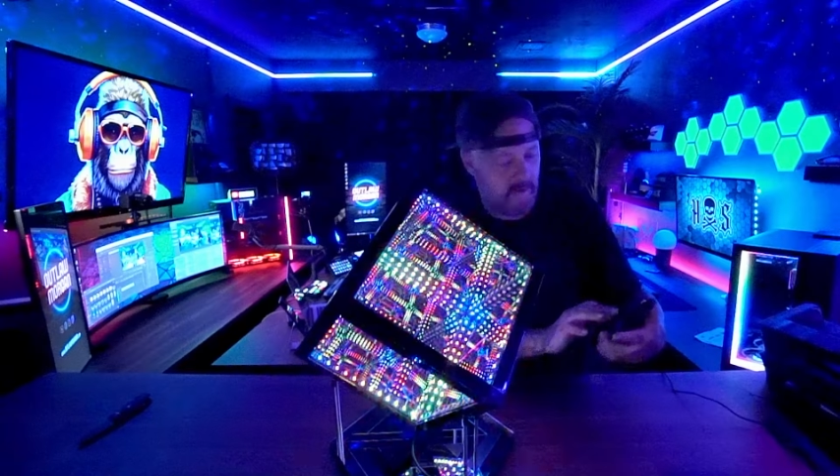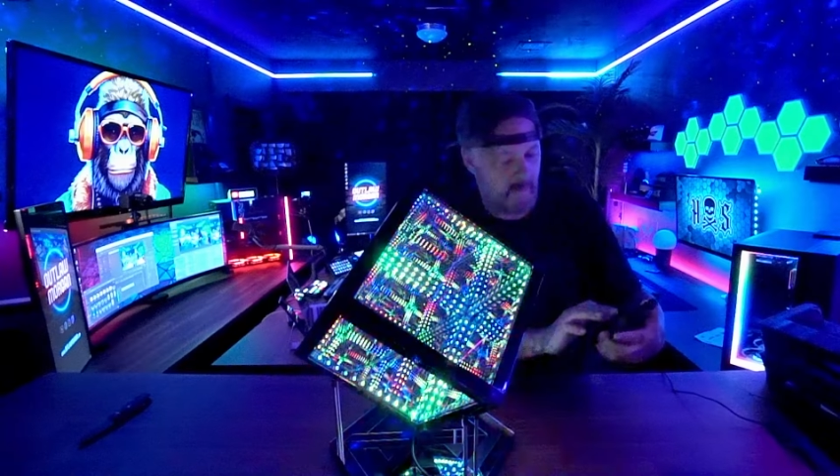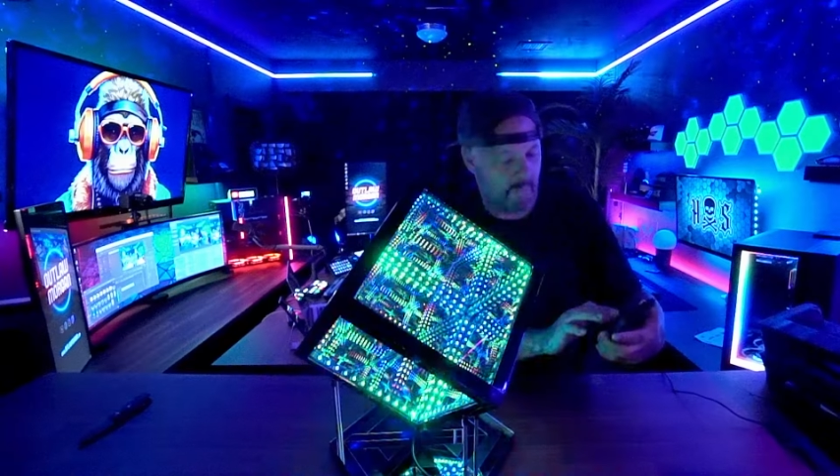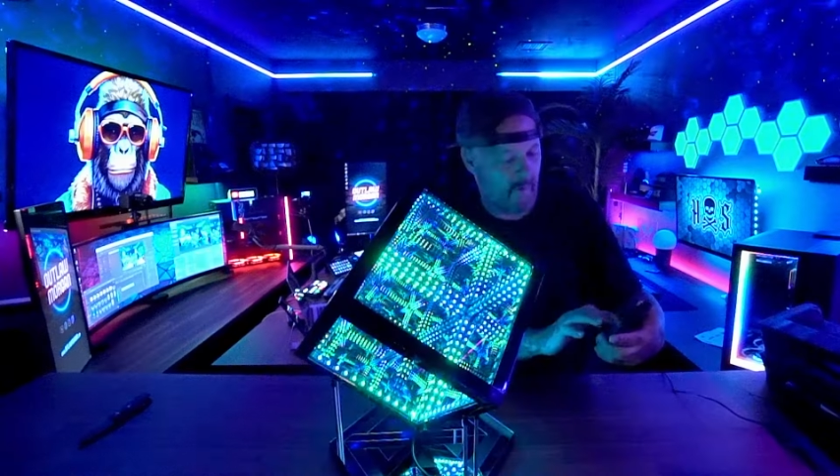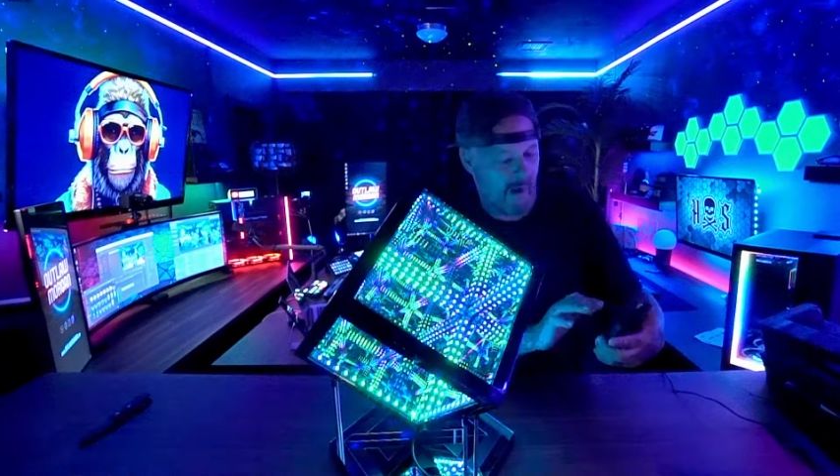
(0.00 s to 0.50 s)
you
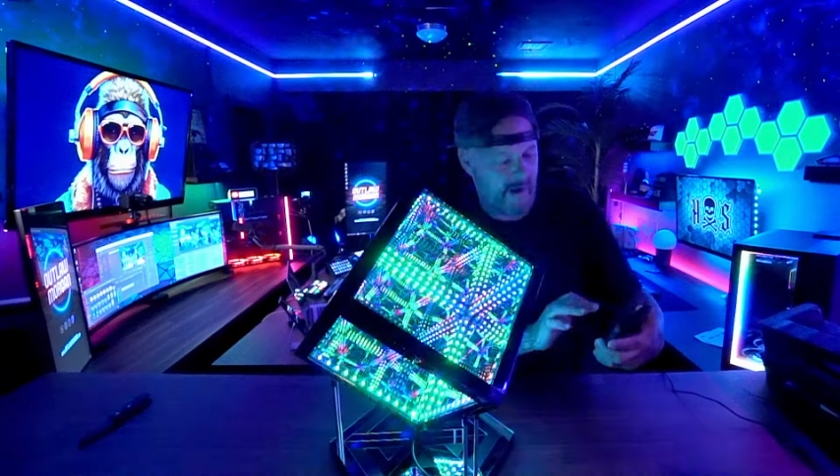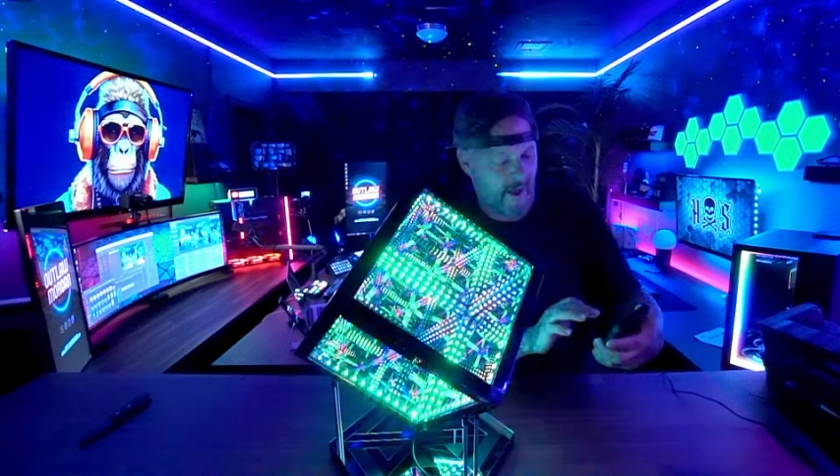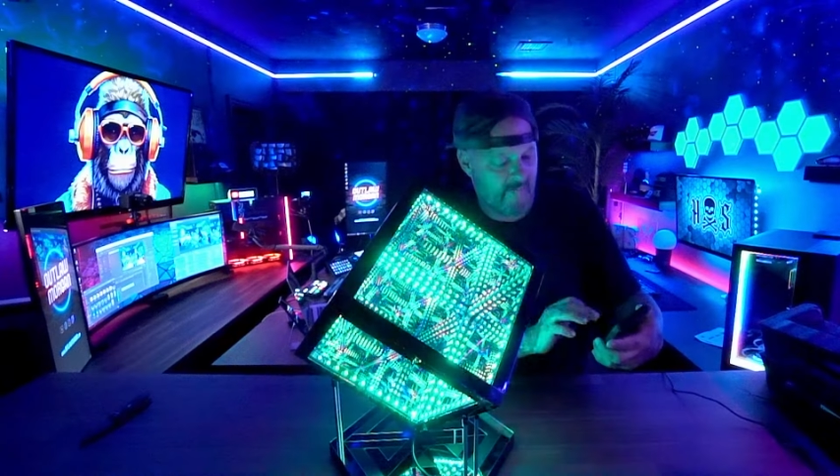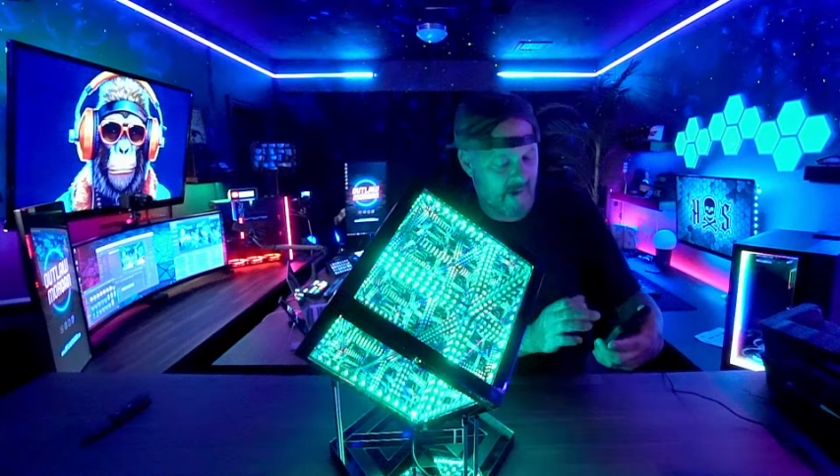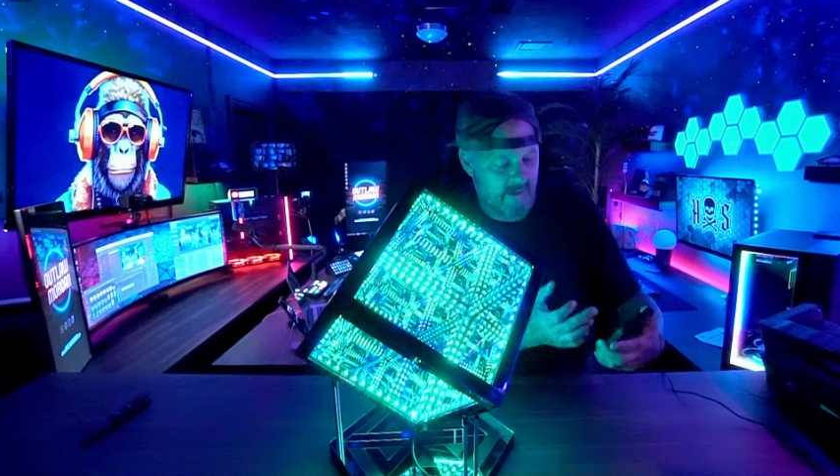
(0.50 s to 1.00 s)
could, right
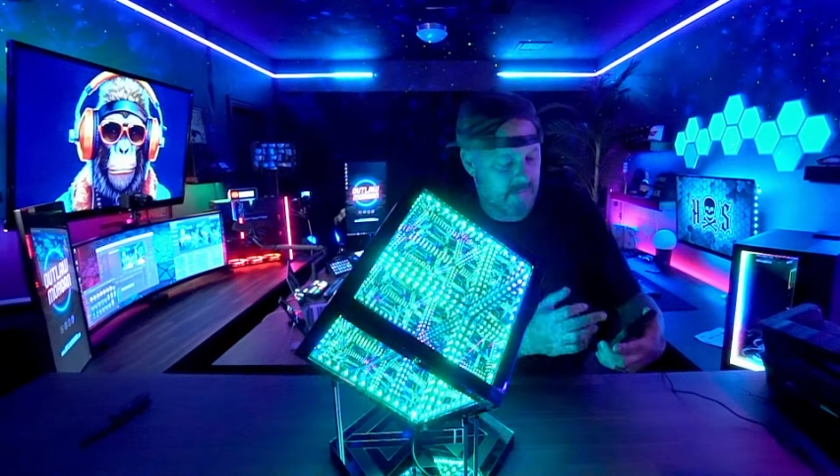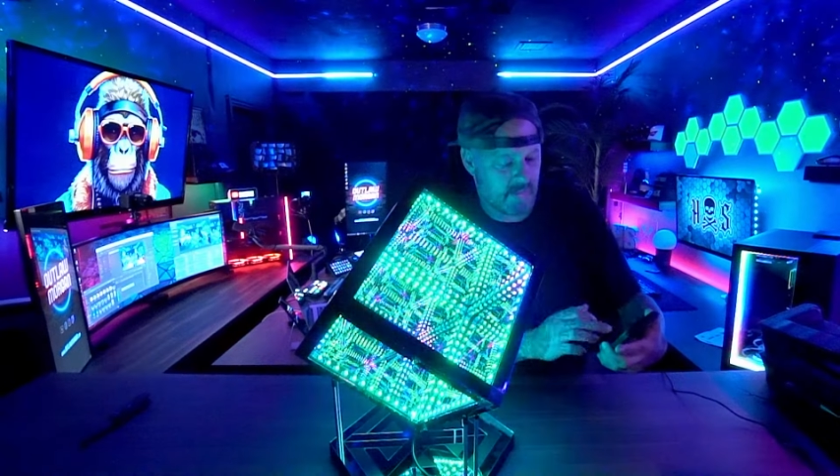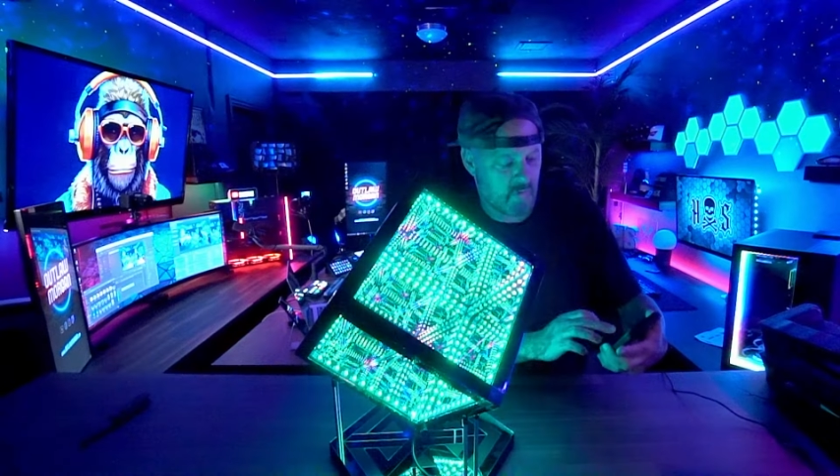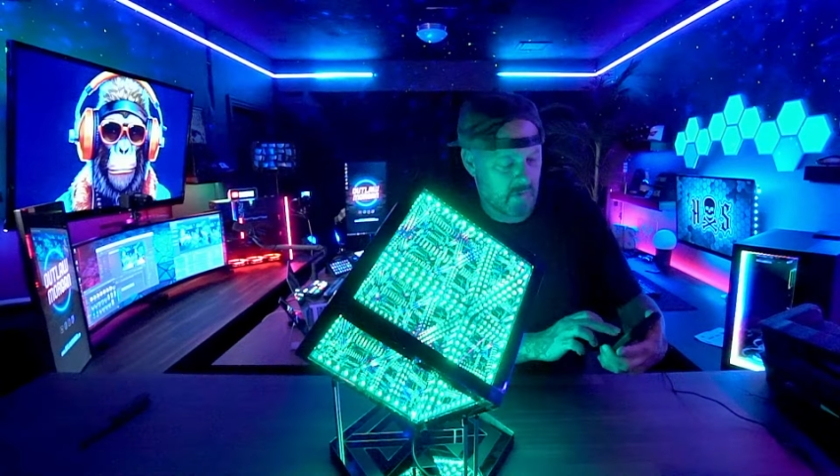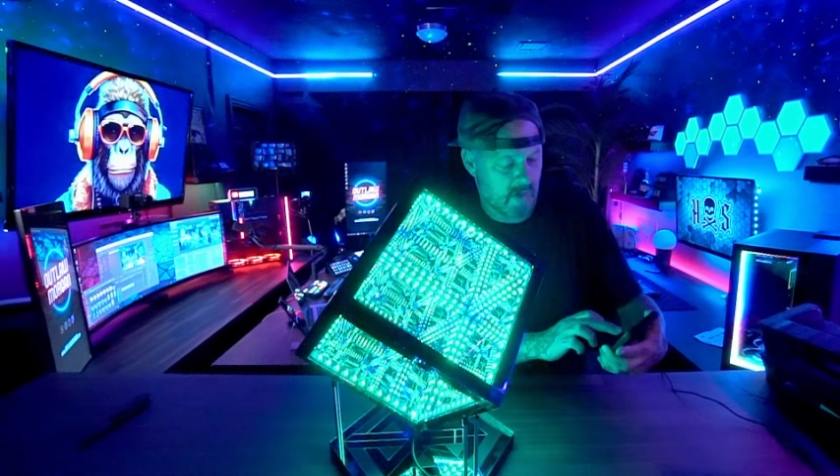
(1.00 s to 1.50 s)
now I've got it
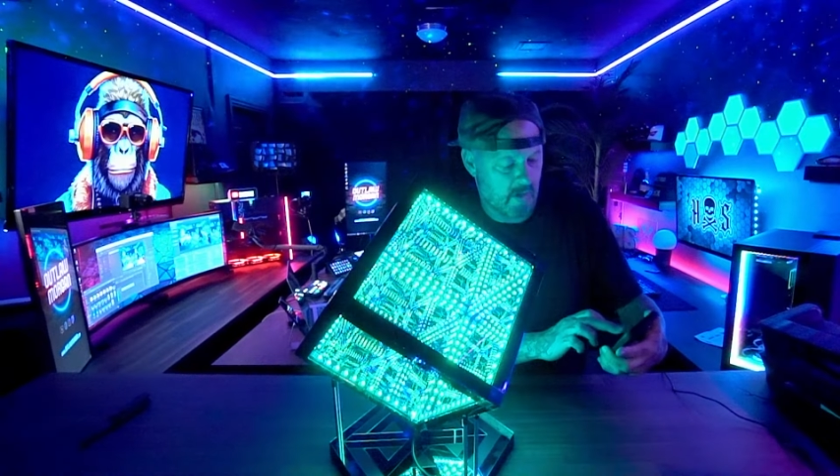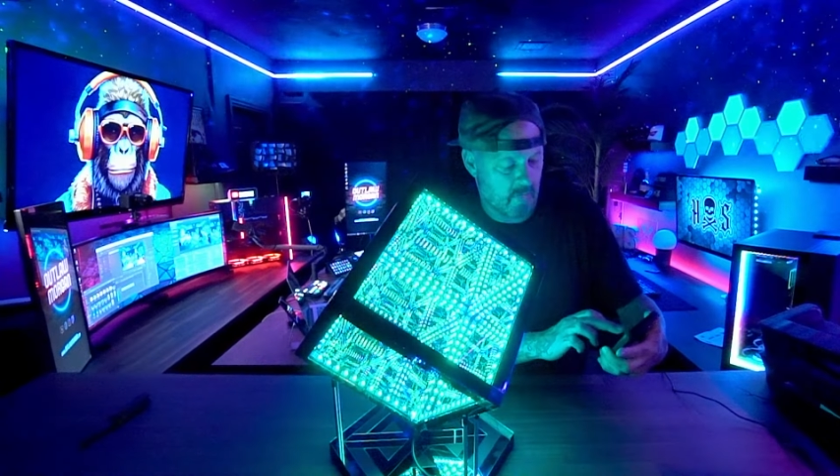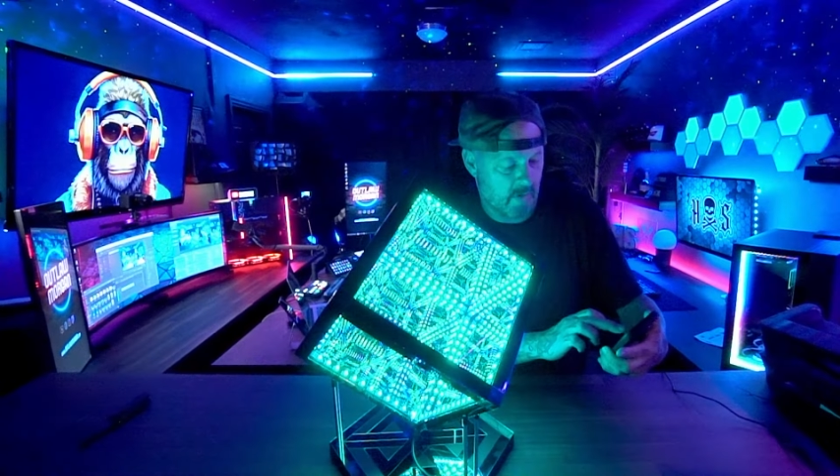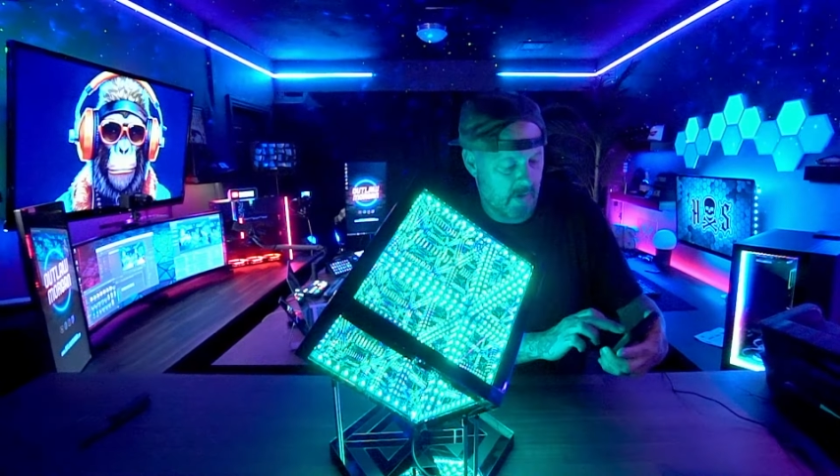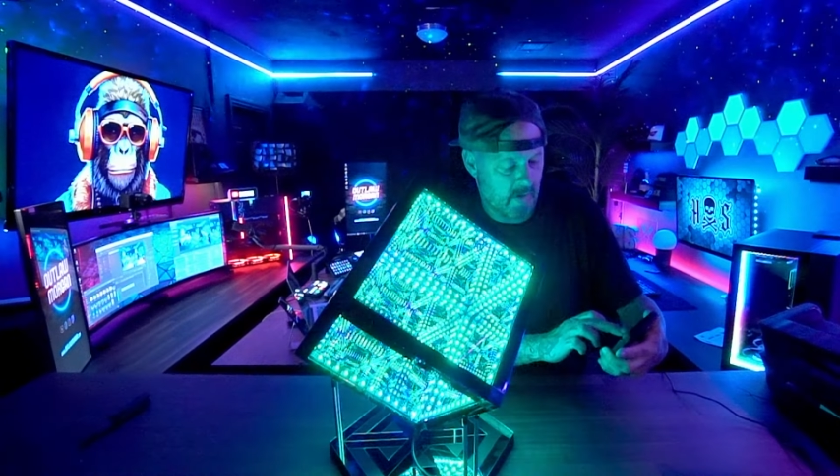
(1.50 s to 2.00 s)
set to a
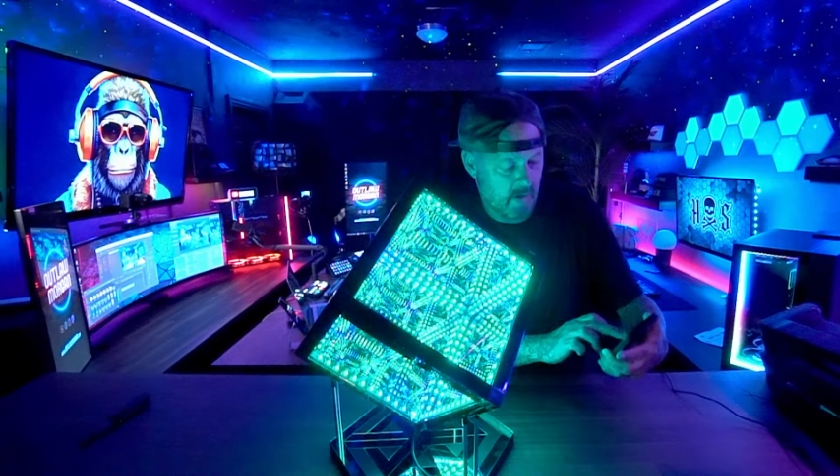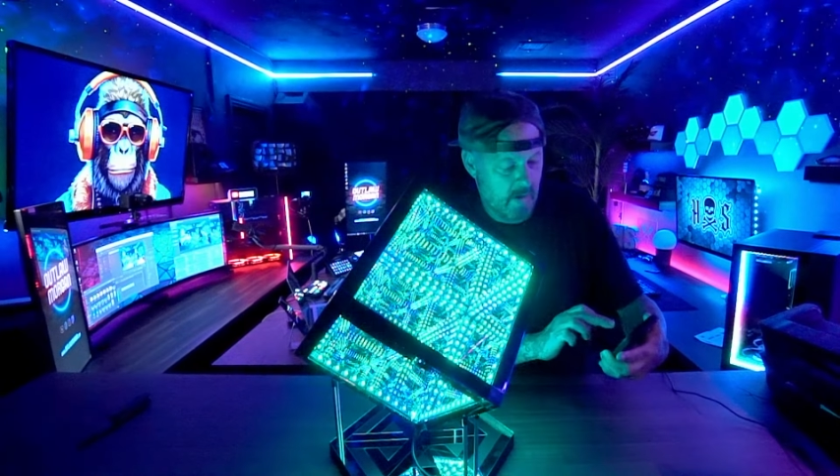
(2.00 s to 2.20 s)
color, but